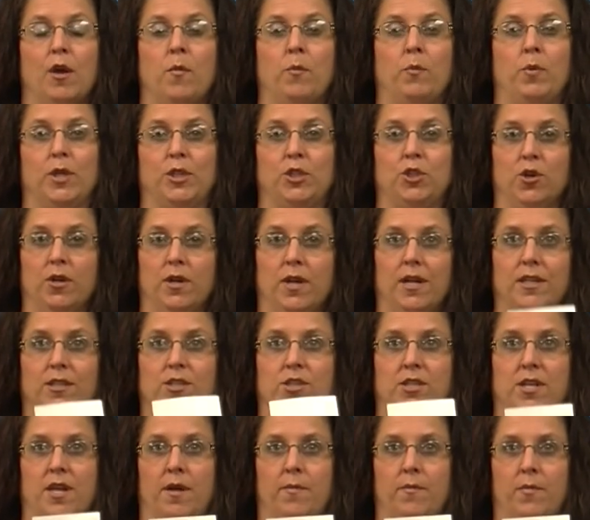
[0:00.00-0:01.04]
Put your
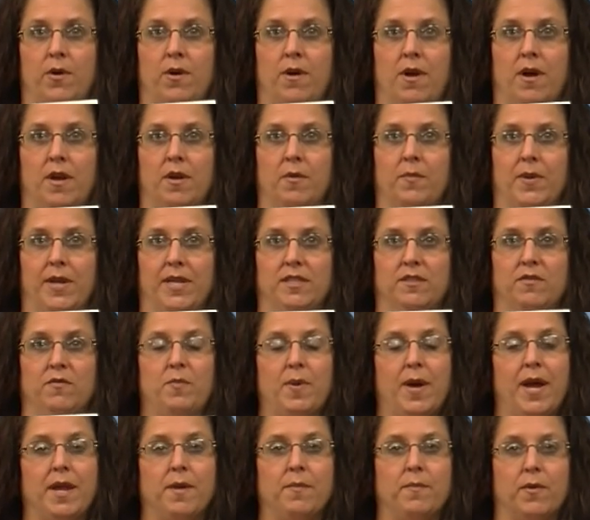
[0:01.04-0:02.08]
lunch number on a piece of
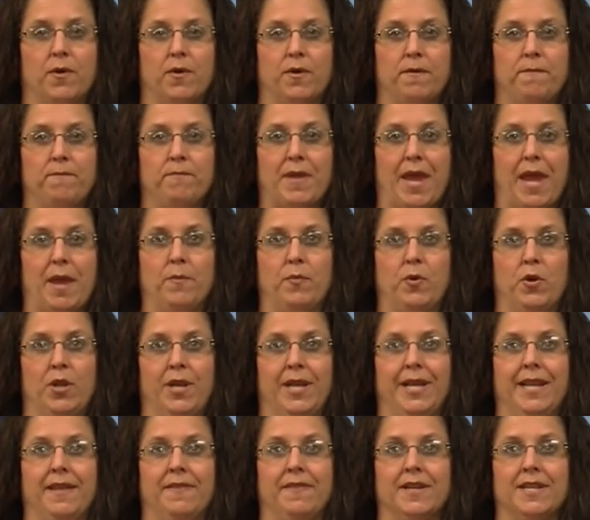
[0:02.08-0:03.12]
paper and put
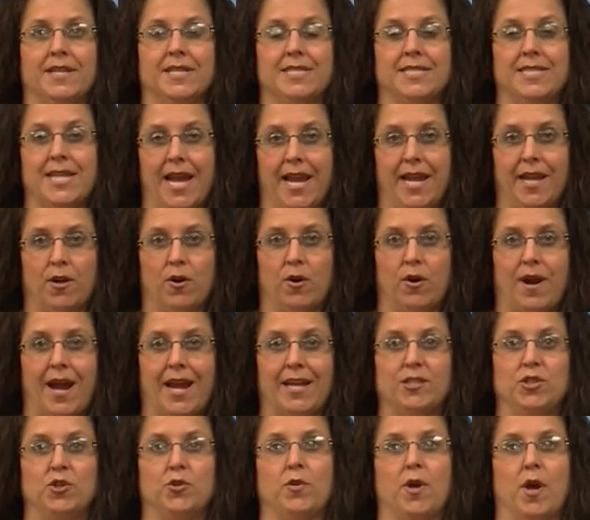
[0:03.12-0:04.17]
it in the container
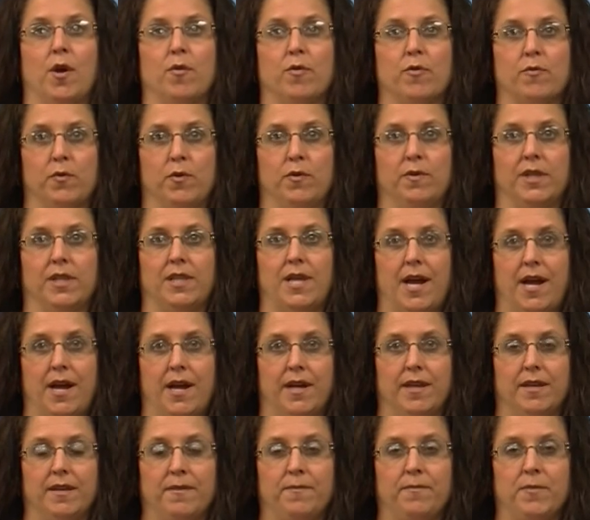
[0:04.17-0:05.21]
as you go through the
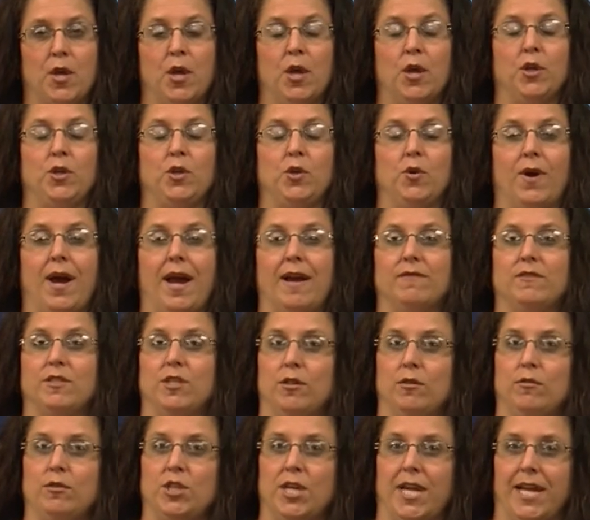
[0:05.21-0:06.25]
line. You'll have
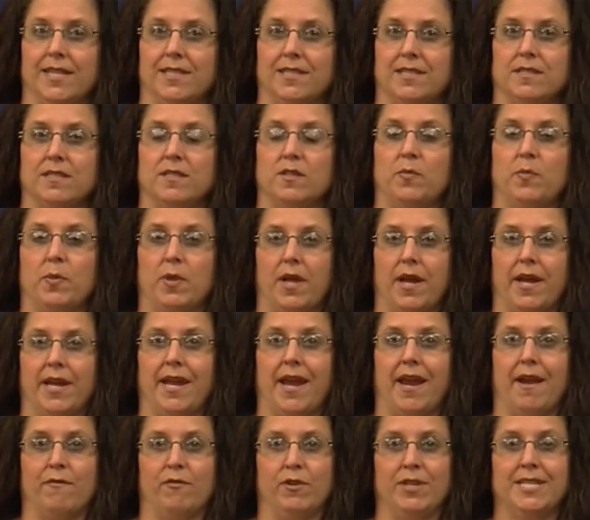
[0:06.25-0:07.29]
two chances to play
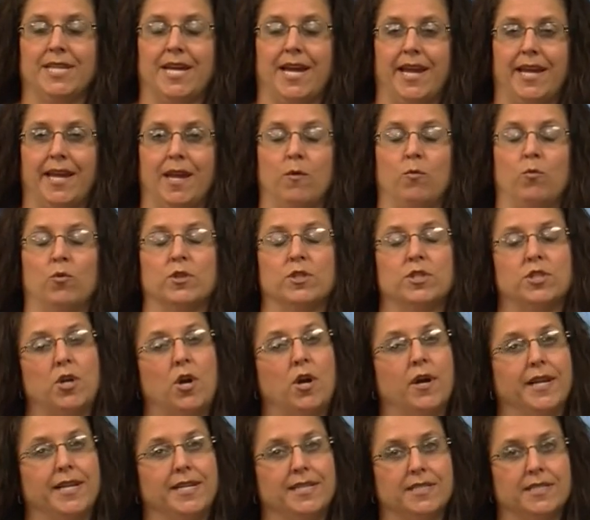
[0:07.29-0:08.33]
every day, and we're
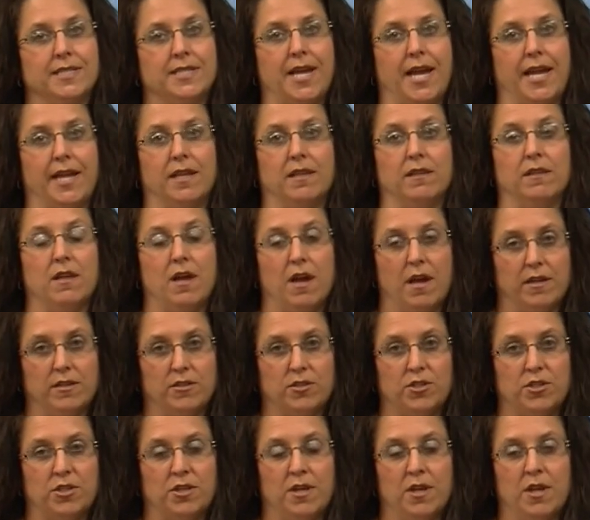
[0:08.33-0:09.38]
starting today at
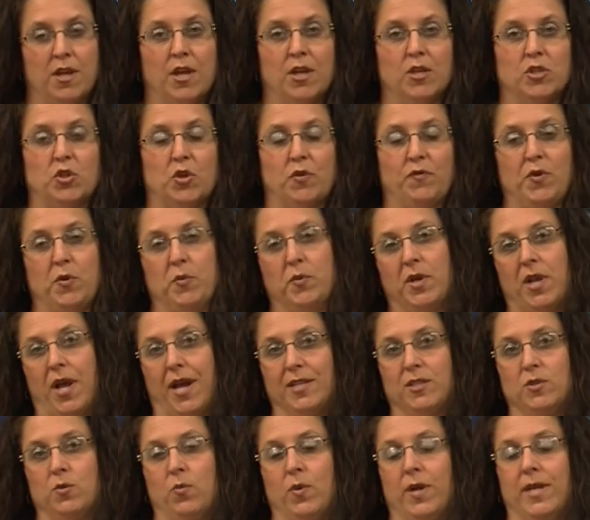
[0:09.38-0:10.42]
lunch. So if you would
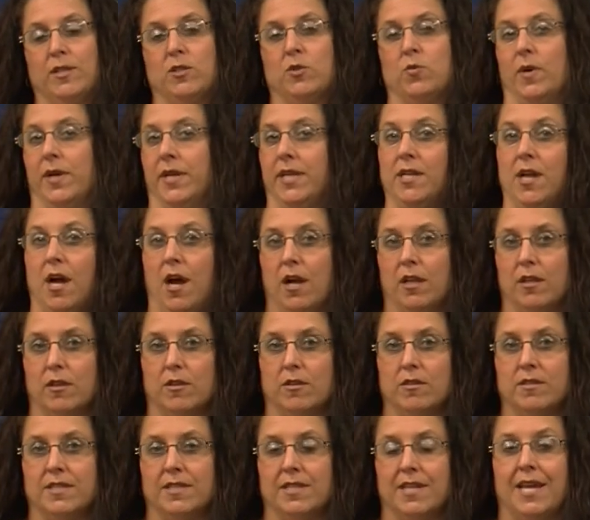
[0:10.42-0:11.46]
like to win
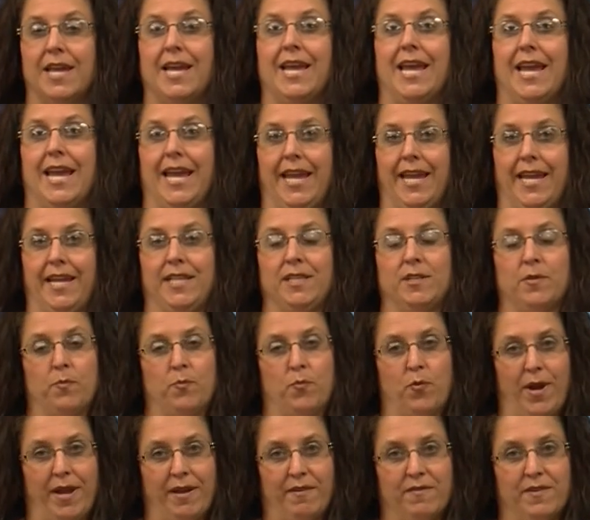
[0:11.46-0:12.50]
$20, eat
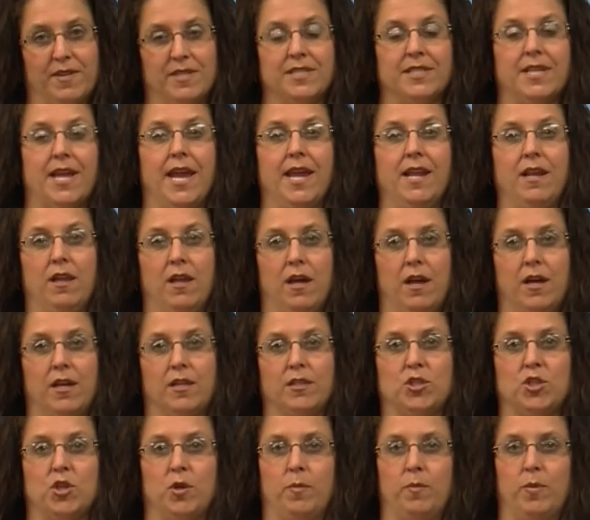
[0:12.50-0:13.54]
breakfast and
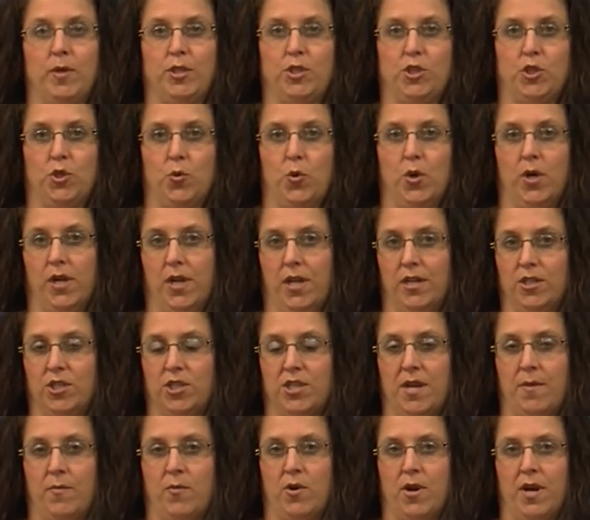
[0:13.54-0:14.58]
lunch, put your lunch
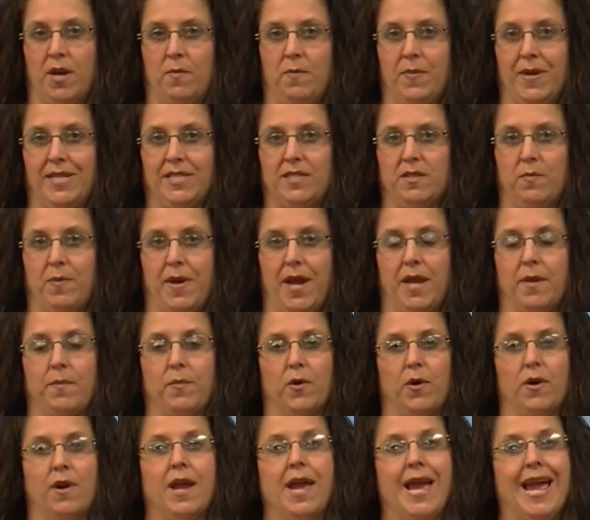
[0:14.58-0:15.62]
number on a piece of
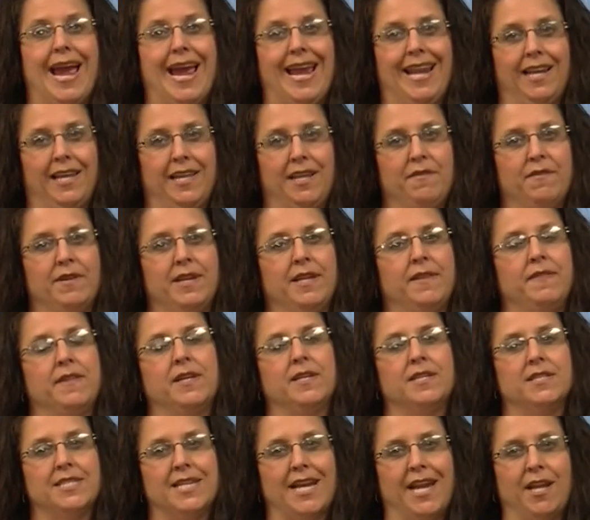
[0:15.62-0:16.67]
paper, and leave it in the
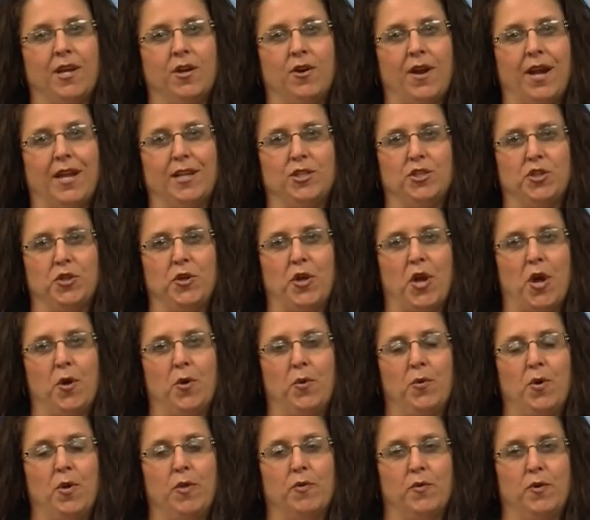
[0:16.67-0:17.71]
container as you
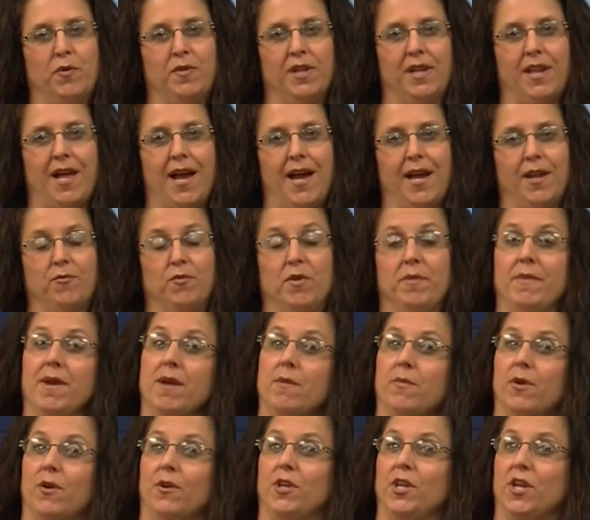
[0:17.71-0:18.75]
go through the line.
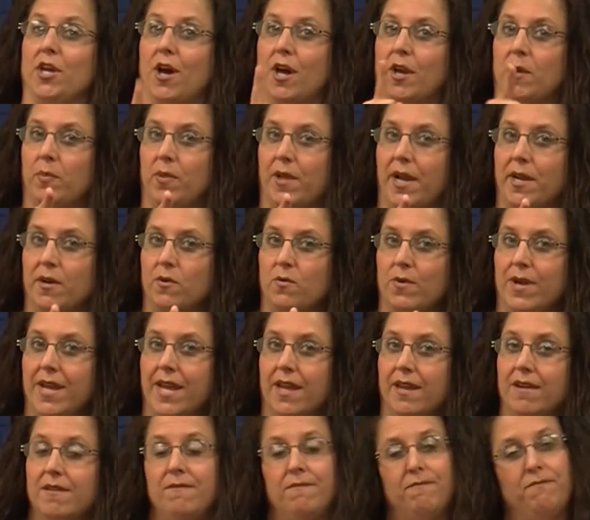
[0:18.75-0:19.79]
Remember, you got to play to
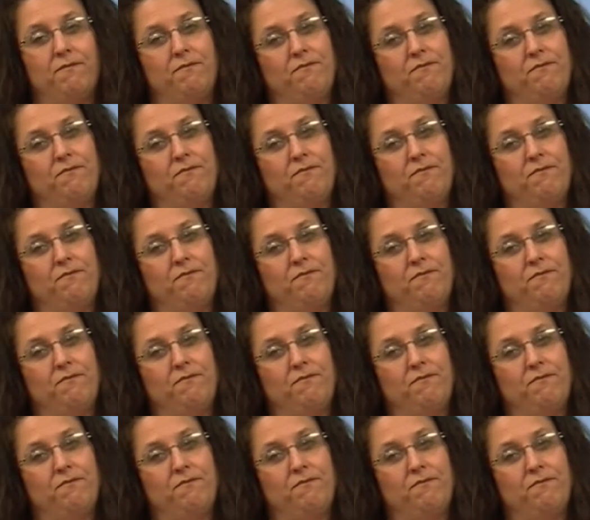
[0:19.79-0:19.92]
win.